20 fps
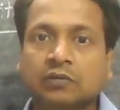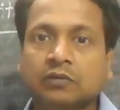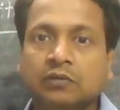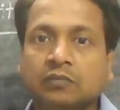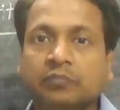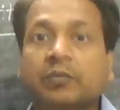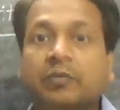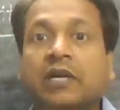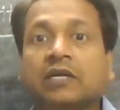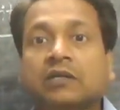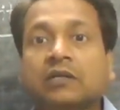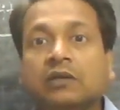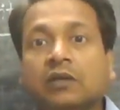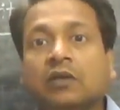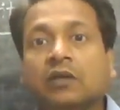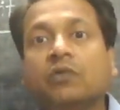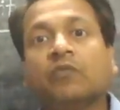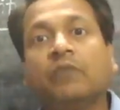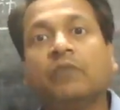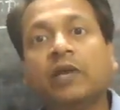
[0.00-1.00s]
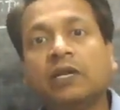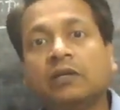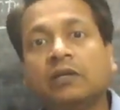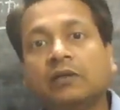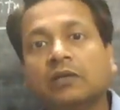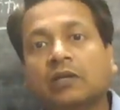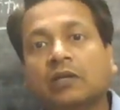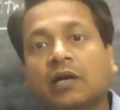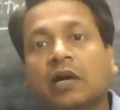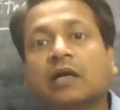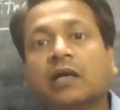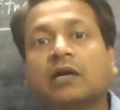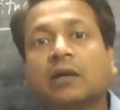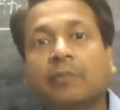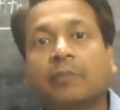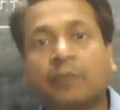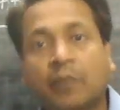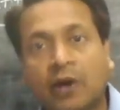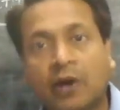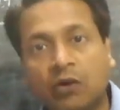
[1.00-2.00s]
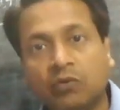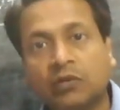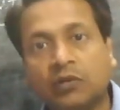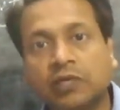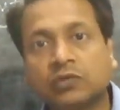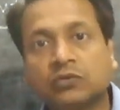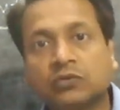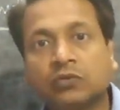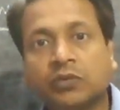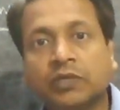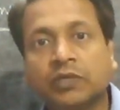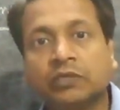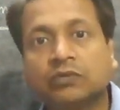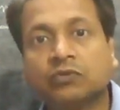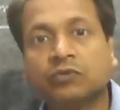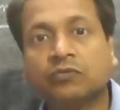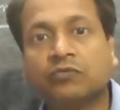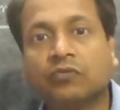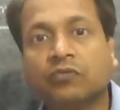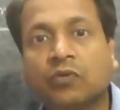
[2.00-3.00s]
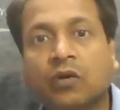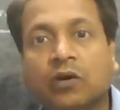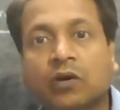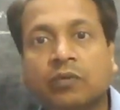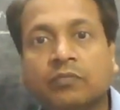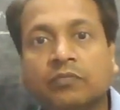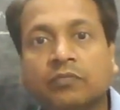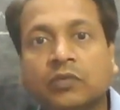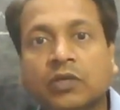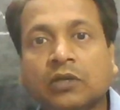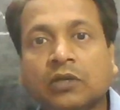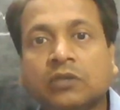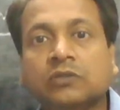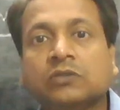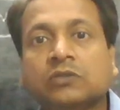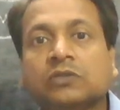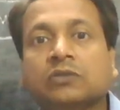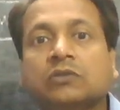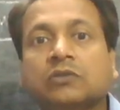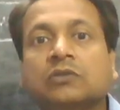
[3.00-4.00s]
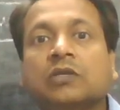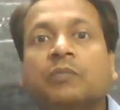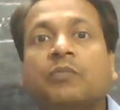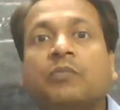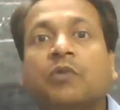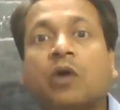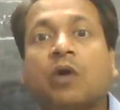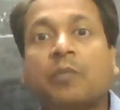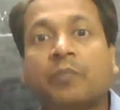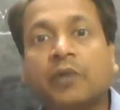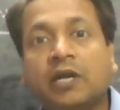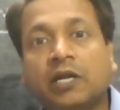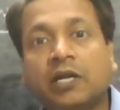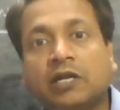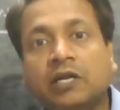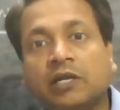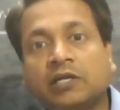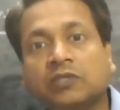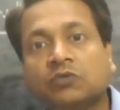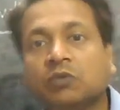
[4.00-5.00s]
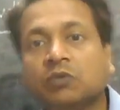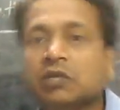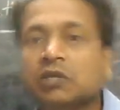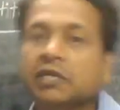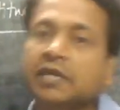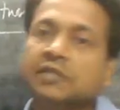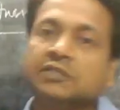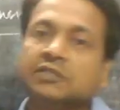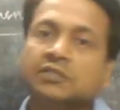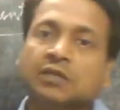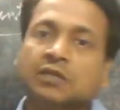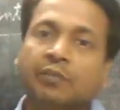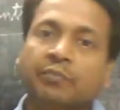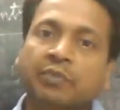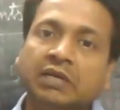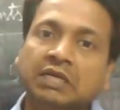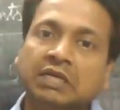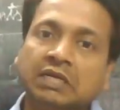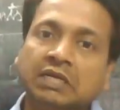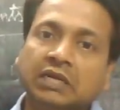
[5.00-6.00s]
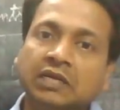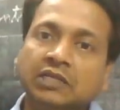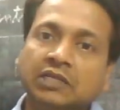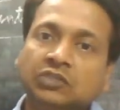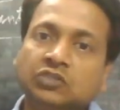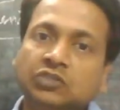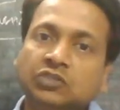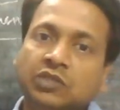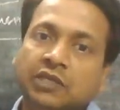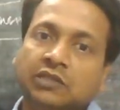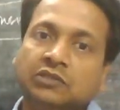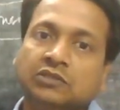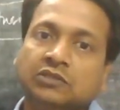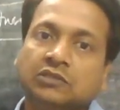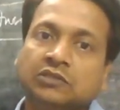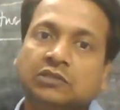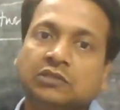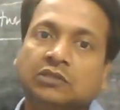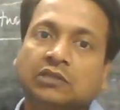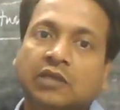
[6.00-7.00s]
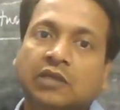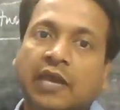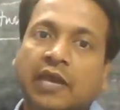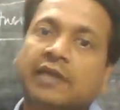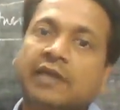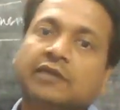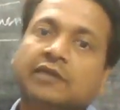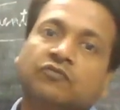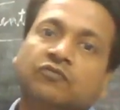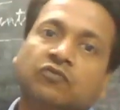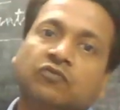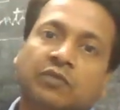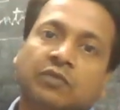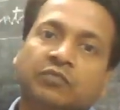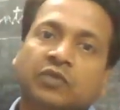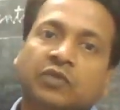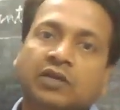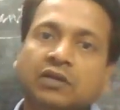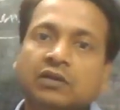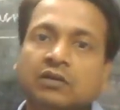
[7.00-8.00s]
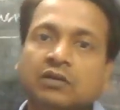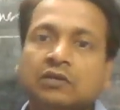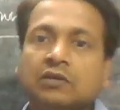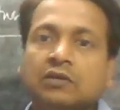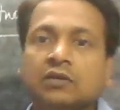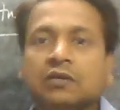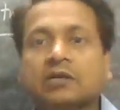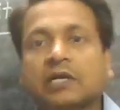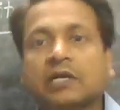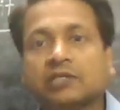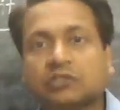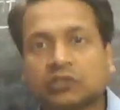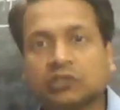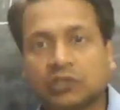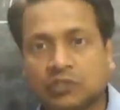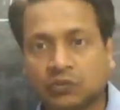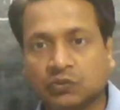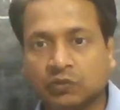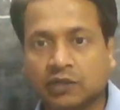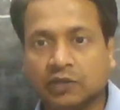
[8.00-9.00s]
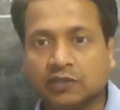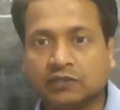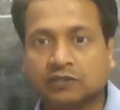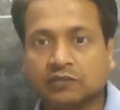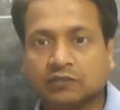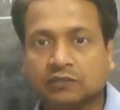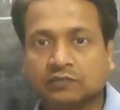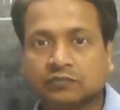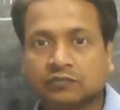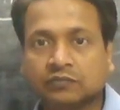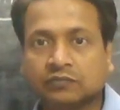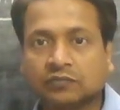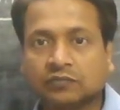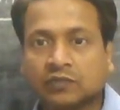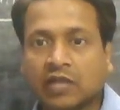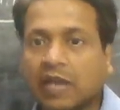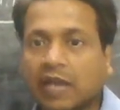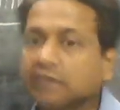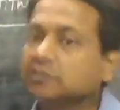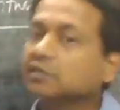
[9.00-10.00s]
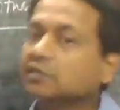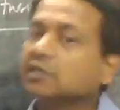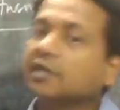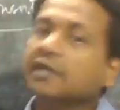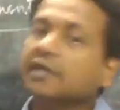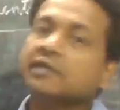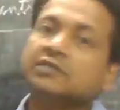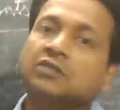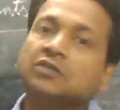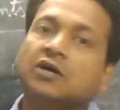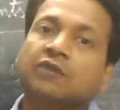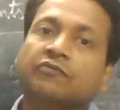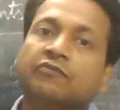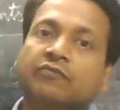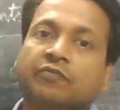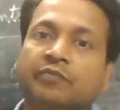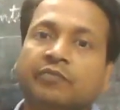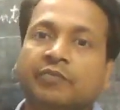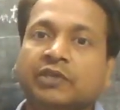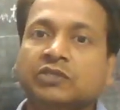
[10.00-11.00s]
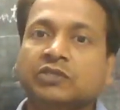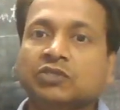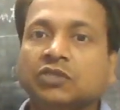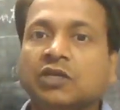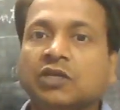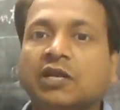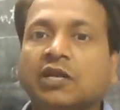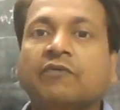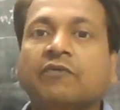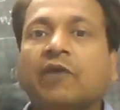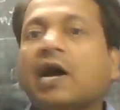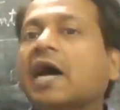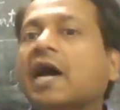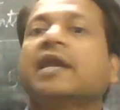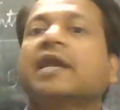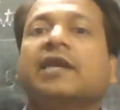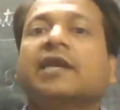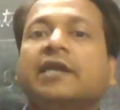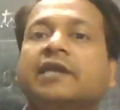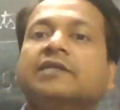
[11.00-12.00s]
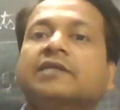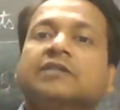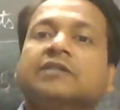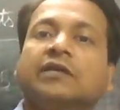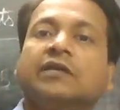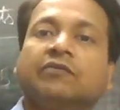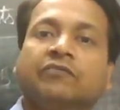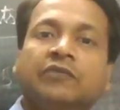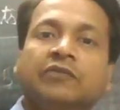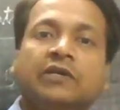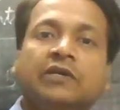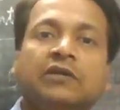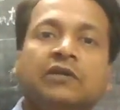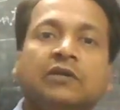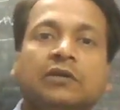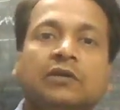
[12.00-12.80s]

But when a compound is going to form, so the properties will get completely changed as from their constituents. As in case of mixture of iron and sulfur